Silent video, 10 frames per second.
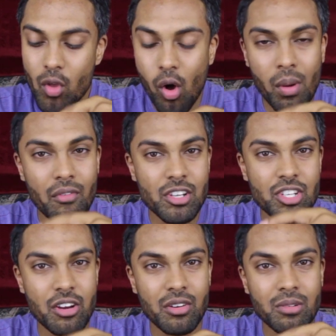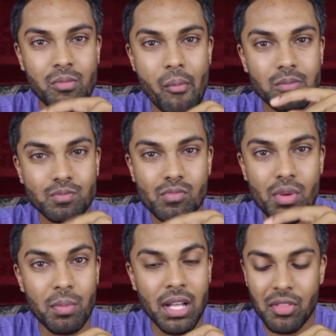All my vegetarian
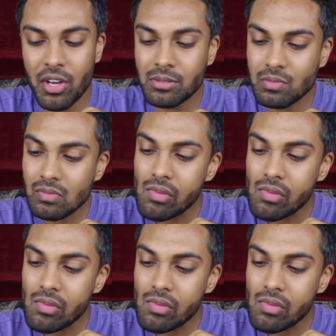people out there,